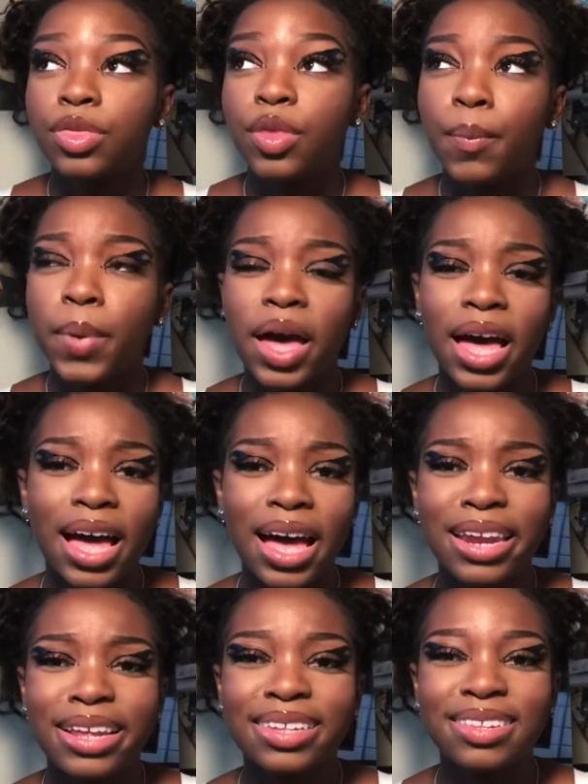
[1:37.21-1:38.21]
The
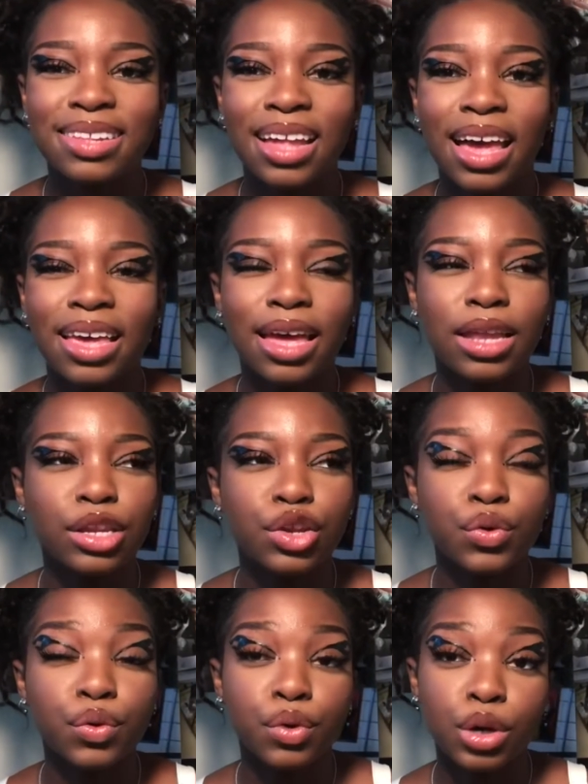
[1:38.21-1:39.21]
Pod is like a
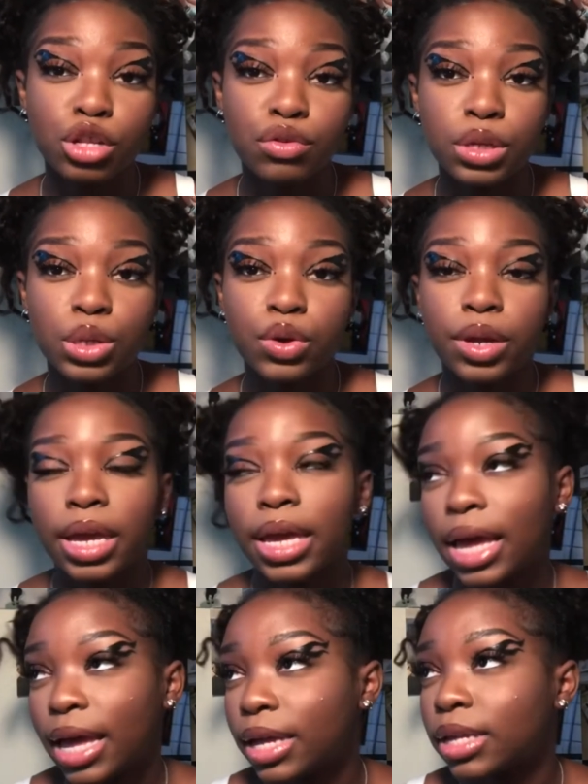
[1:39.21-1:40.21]
little grocery store. They
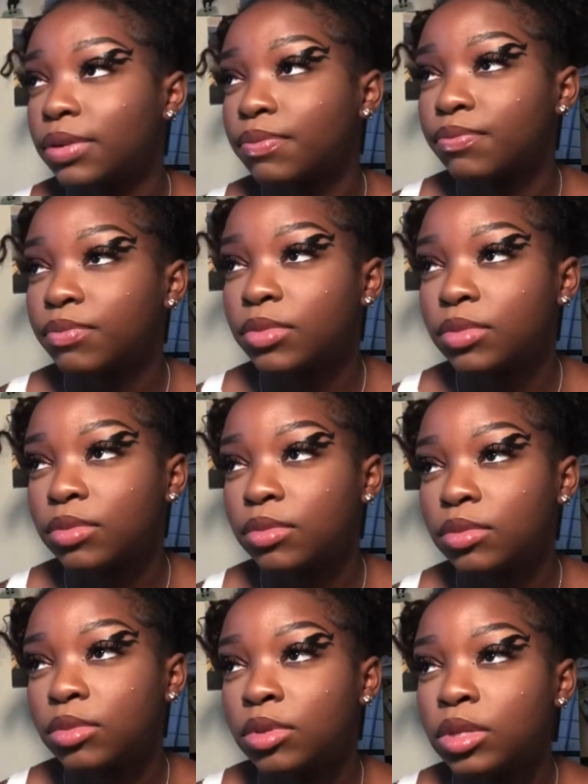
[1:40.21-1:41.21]
got
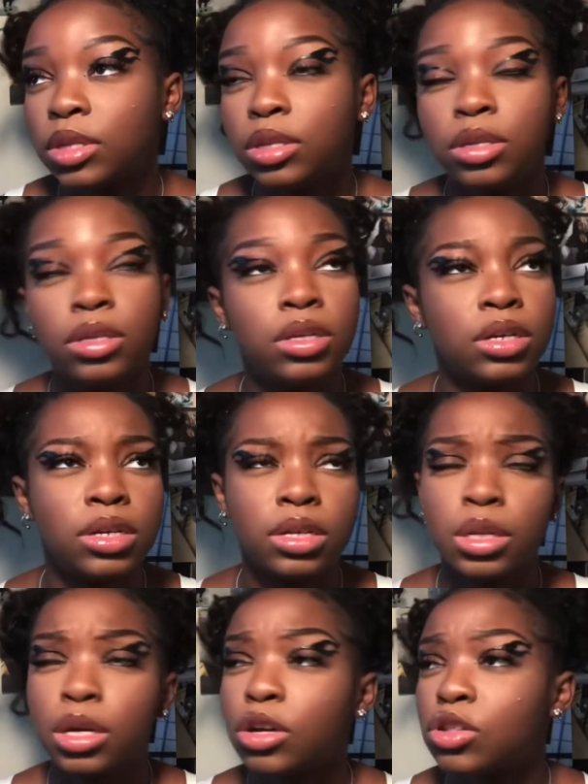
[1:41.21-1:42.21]

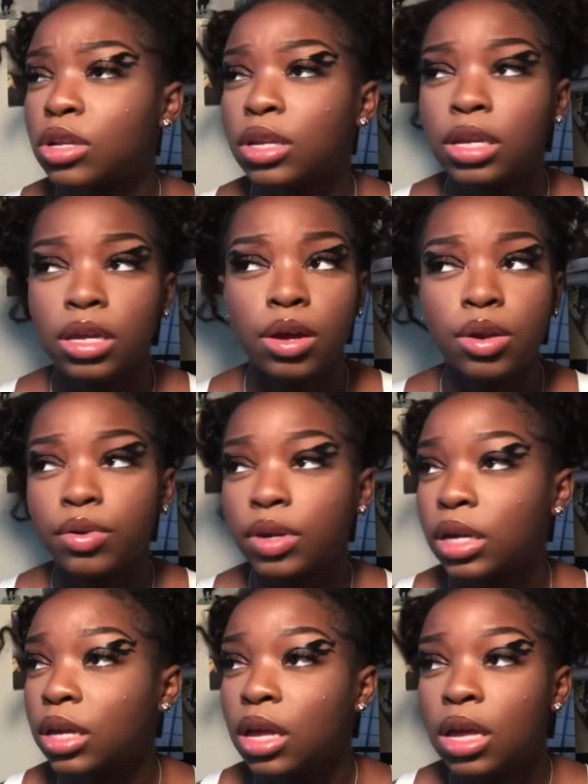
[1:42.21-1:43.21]
detergent,
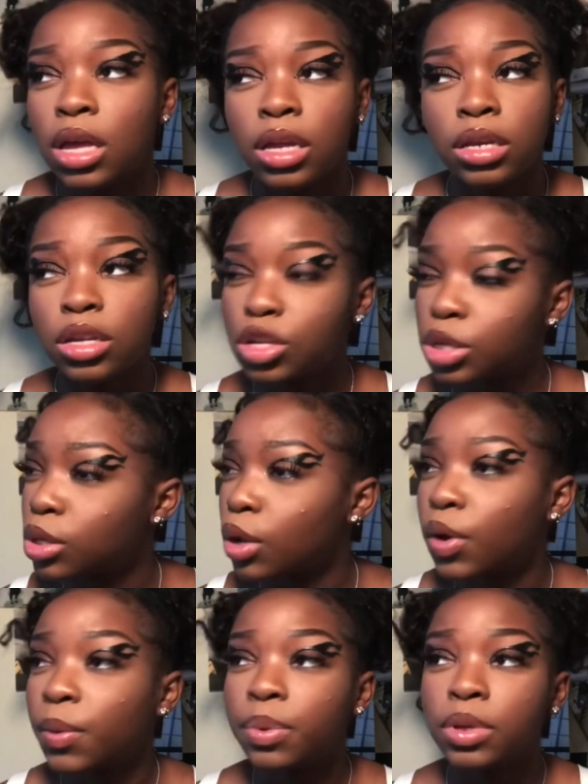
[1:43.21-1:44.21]
deodorant, dish
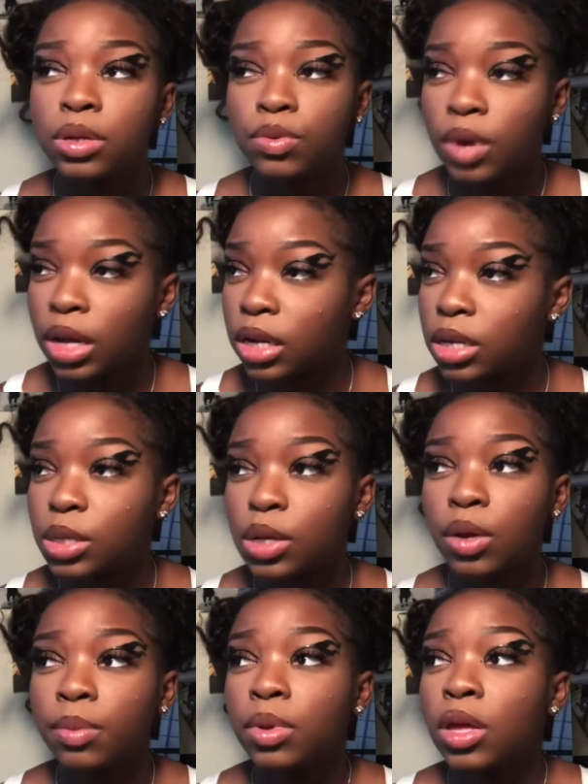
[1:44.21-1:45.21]
soap, regular
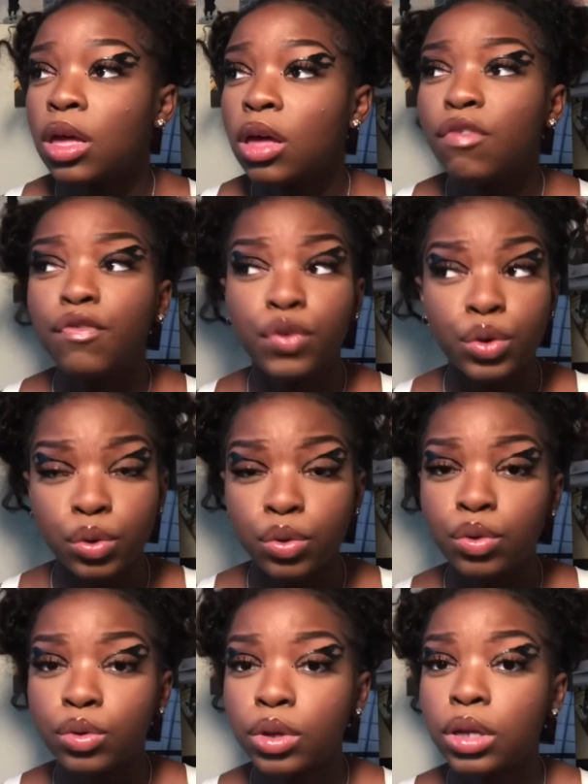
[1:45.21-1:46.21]
soap,
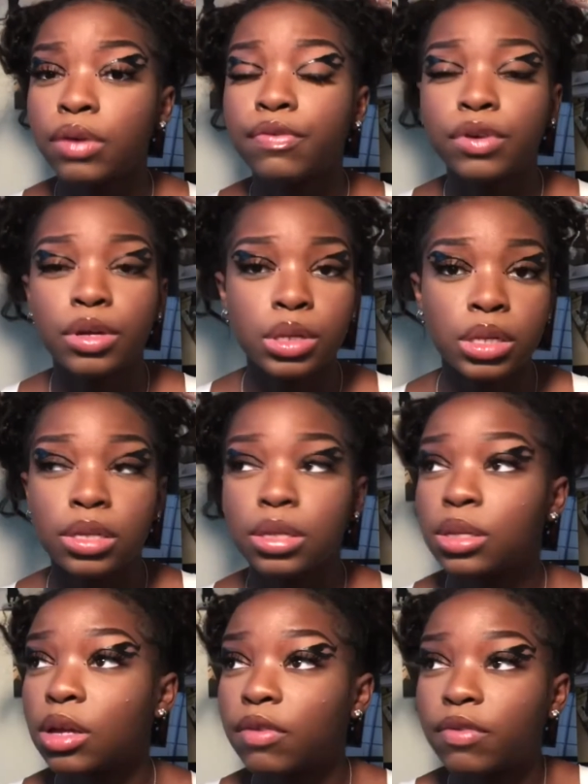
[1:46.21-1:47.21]
food, frozen
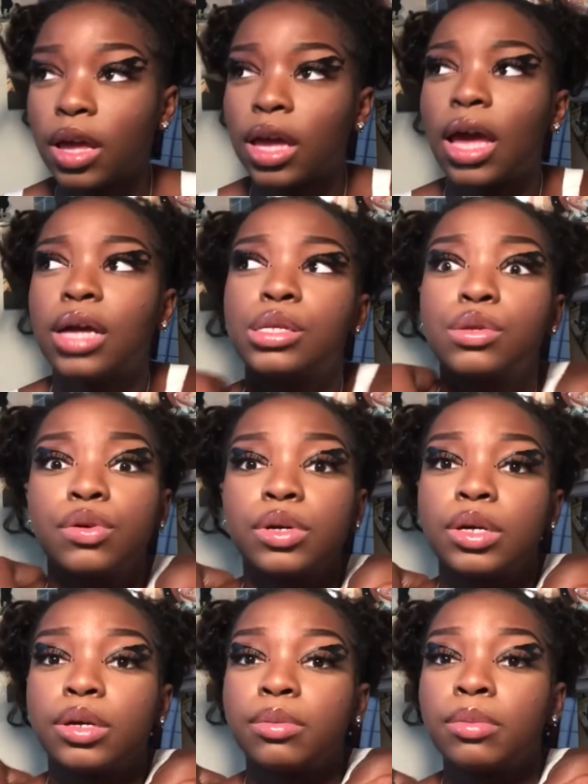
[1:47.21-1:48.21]
stuff like ice
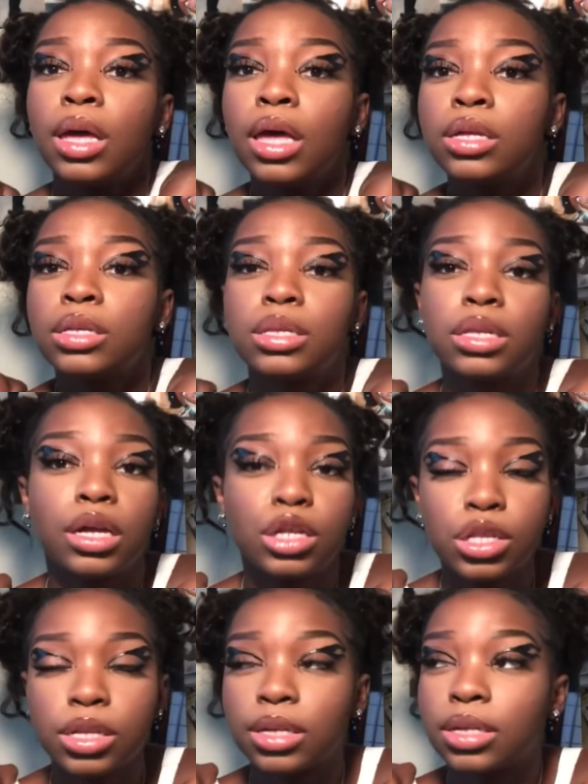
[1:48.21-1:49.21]
cream,
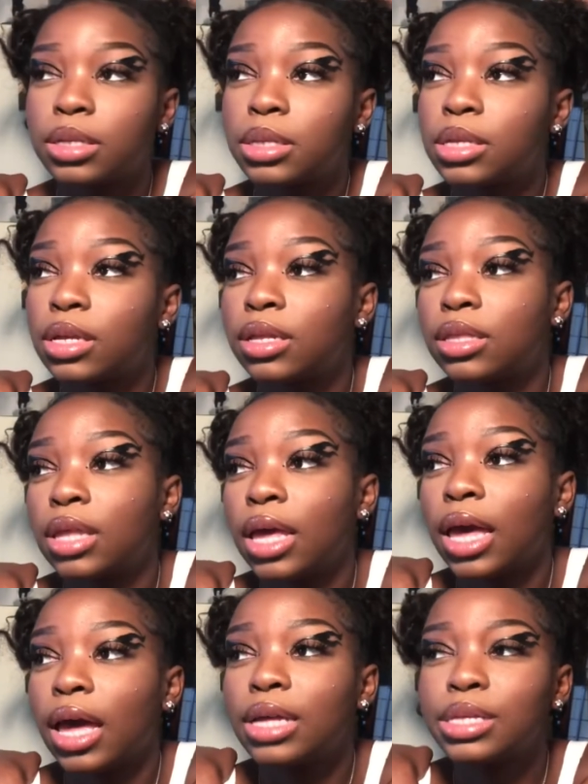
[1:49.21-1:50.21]
slushies.
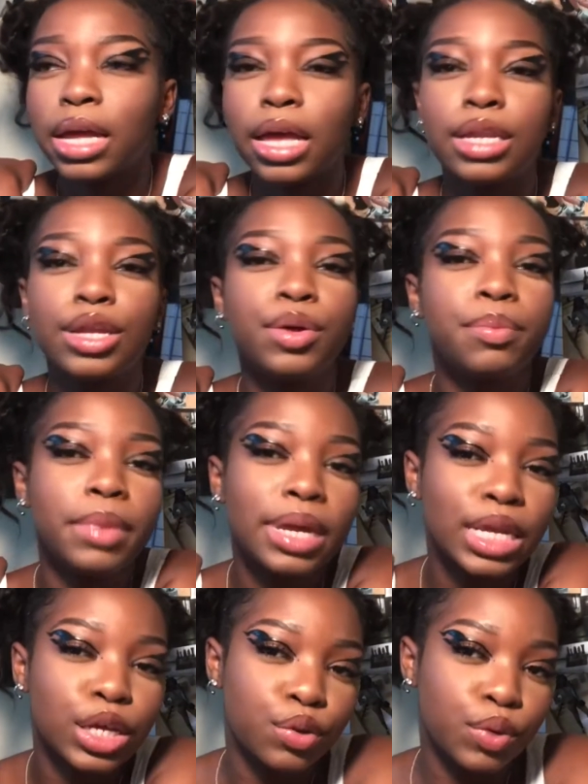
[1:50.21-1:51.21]
It's like a little
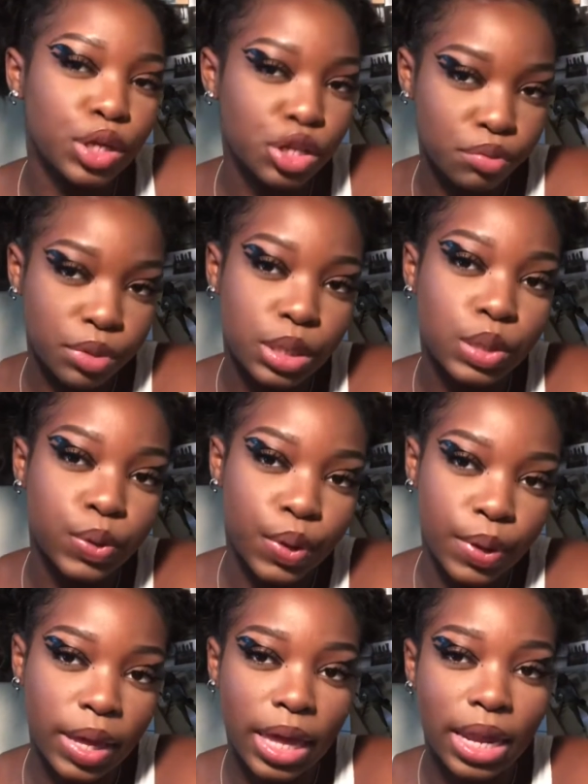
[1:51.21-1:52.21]
mini grocery store,
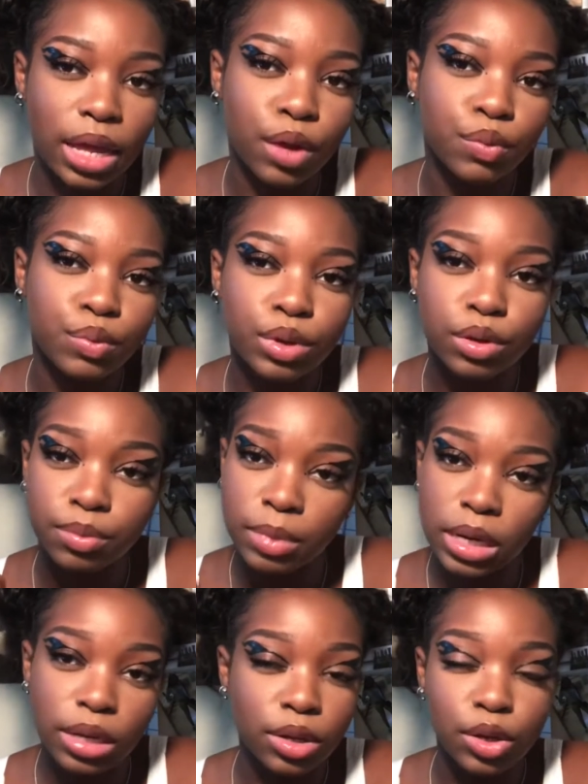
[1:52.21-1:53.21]
okay? Like a real
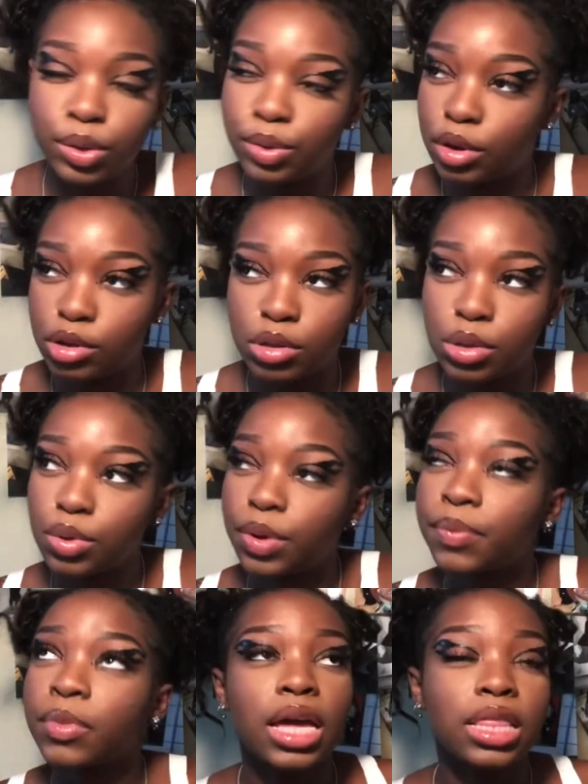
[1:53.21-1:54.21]
mini little grocery
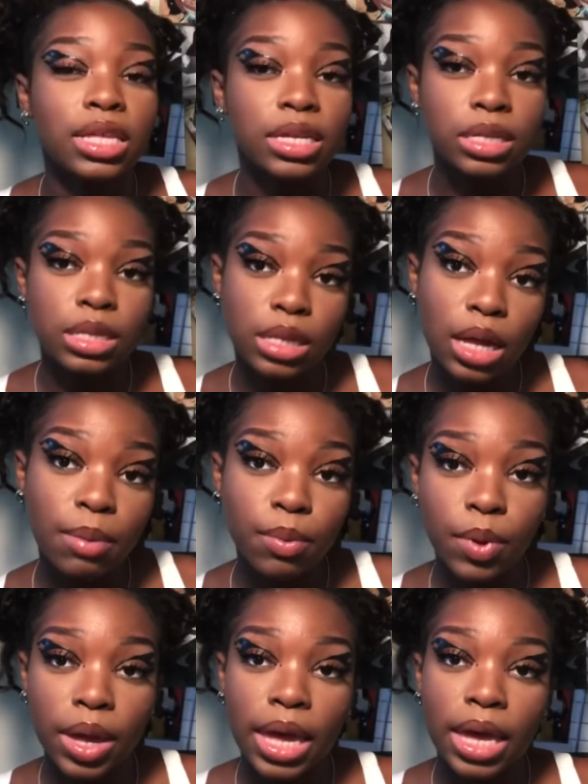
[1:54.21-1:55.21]
store. And then
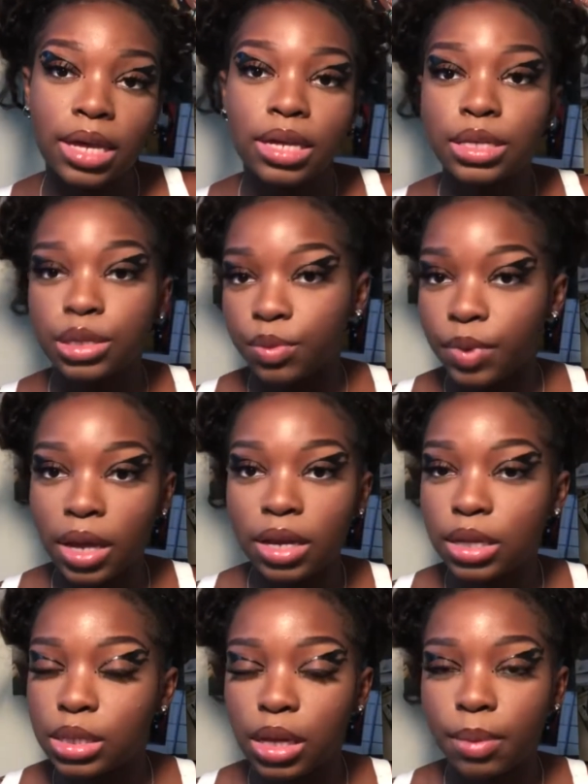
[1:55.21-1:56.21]
Subway is a
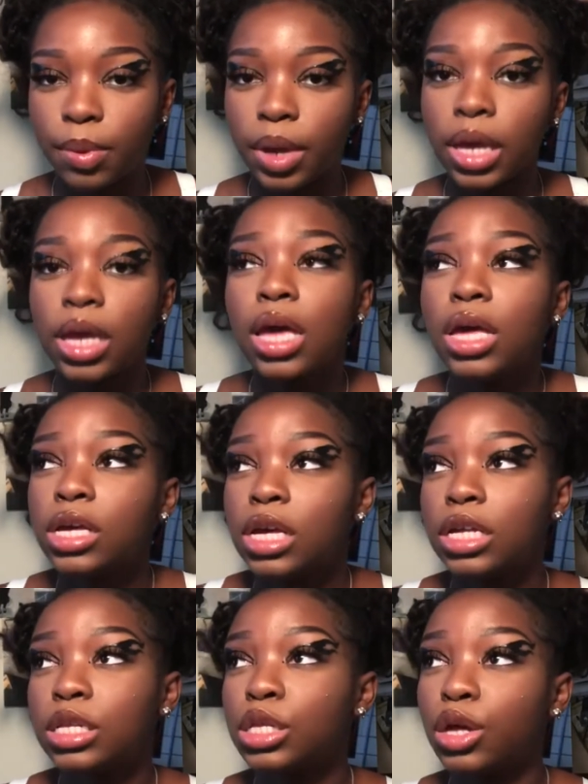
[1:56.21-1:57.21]
regular Subway.
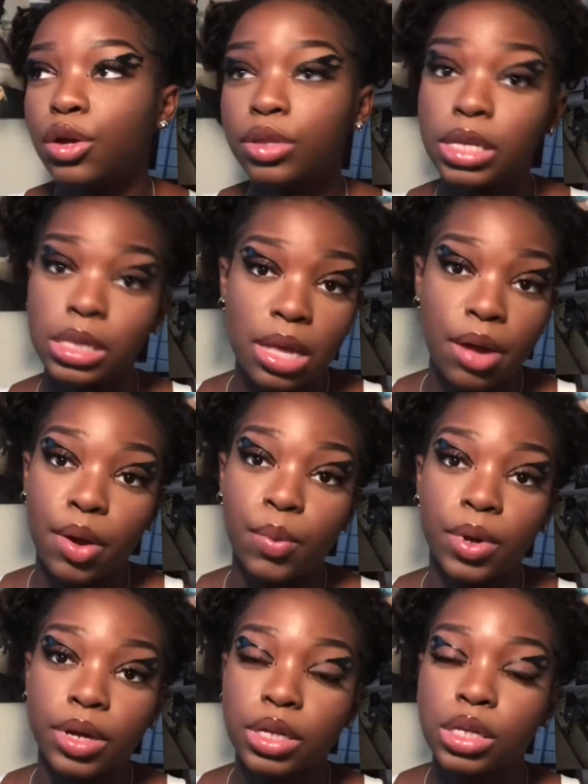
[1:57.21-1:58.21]
And so this is how it
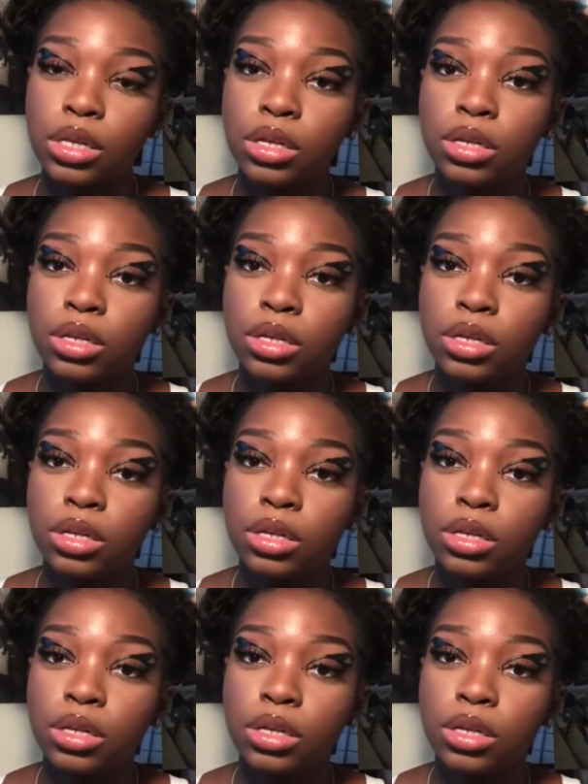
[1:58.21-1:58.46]
works.